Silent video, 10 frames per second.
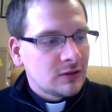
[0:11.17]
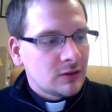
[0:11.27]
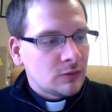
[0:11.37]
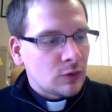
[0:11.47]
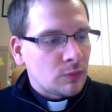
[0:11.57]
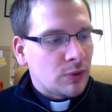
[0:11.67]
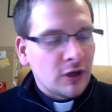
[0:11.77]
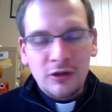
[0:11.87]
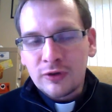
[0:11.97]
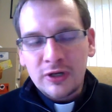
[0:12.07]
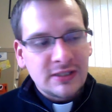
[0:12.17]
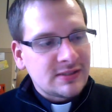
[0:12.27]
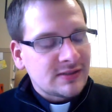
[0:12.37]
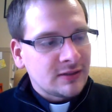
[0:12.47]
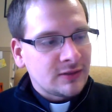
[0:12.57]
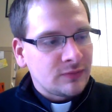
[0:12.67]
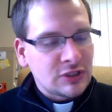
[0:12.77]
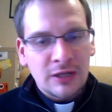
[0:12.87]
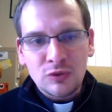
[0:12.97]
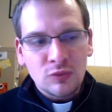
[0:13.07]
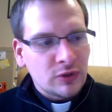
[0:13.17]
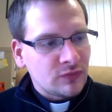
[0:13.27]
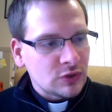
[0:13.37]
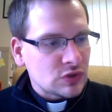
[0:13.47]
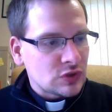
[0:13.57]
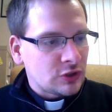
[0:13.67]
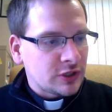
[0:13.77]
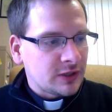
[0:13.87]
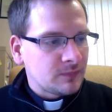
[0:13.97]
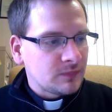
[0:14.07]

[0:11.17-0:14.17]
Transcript: where Paul writes, chapter 1, verse 30,